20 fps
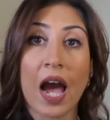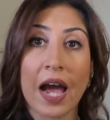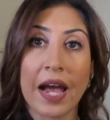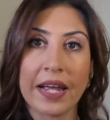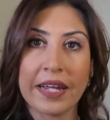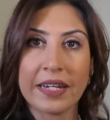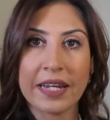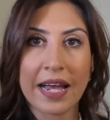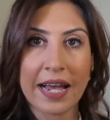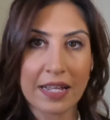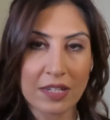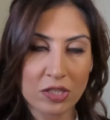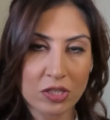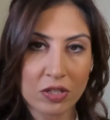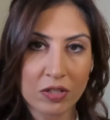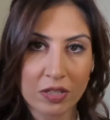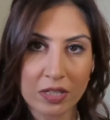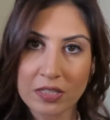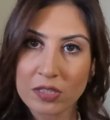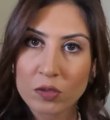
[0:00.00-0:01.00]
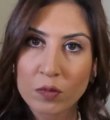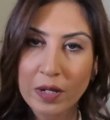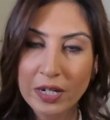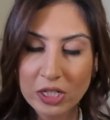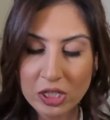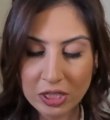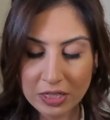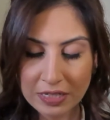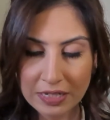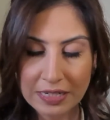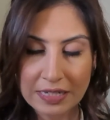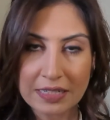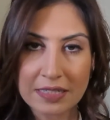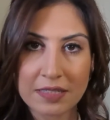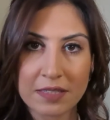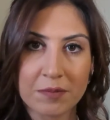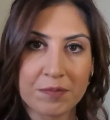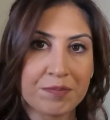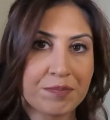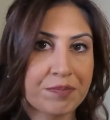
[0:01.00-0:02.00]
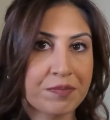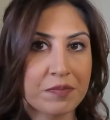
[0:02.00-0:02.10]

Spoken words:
I answer this question is,